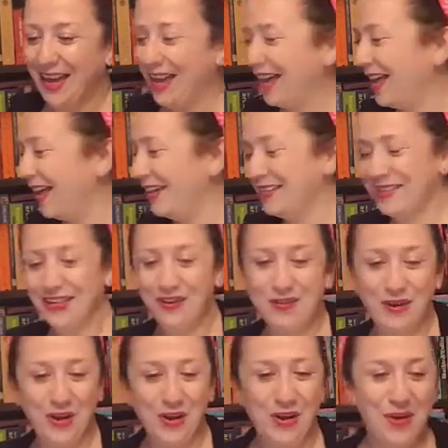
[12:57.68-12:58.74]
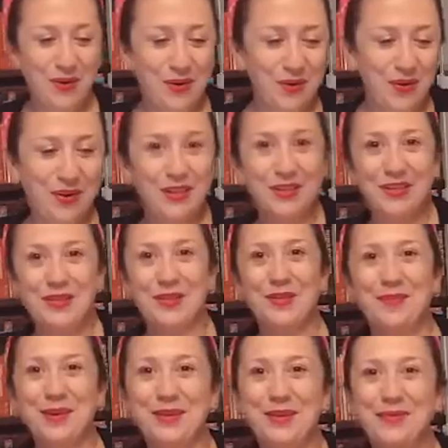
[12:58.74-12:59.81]
And I'll go to
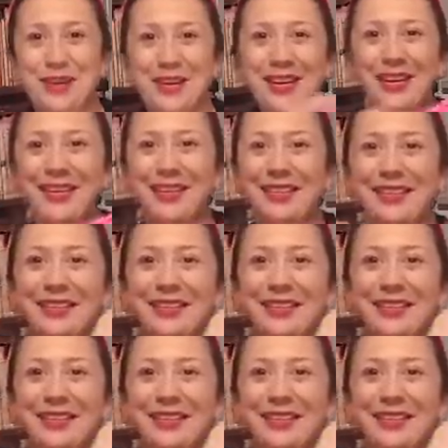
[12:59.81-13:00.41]
the bottom here.